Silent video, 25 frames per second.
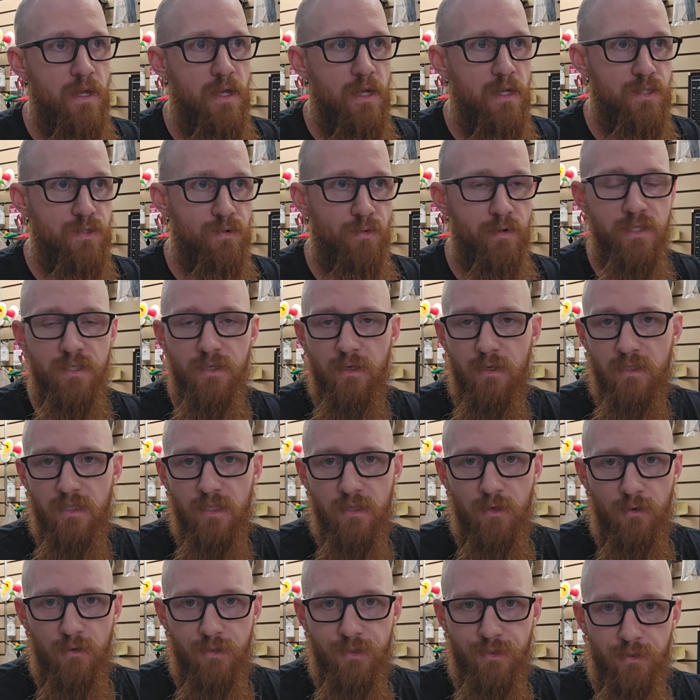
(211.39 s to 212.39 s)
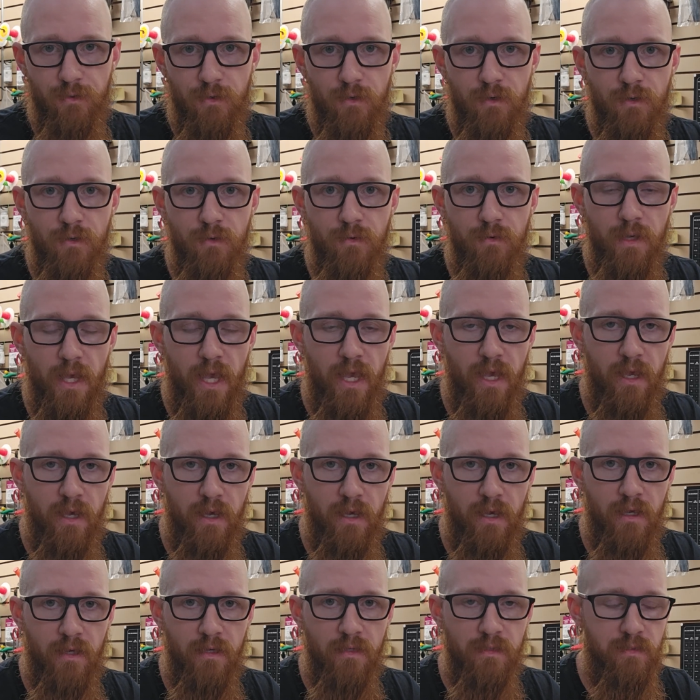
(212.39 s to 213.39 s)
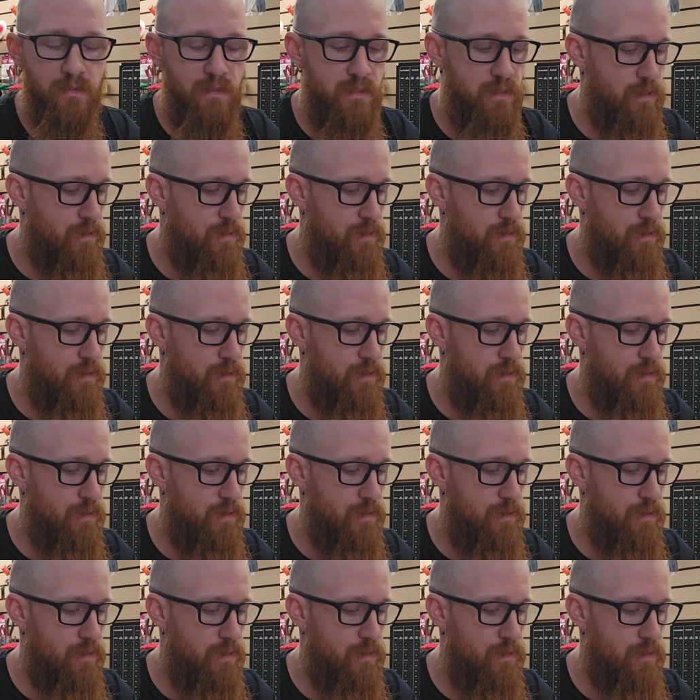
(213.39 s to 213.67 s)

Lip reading: It's always good to go through and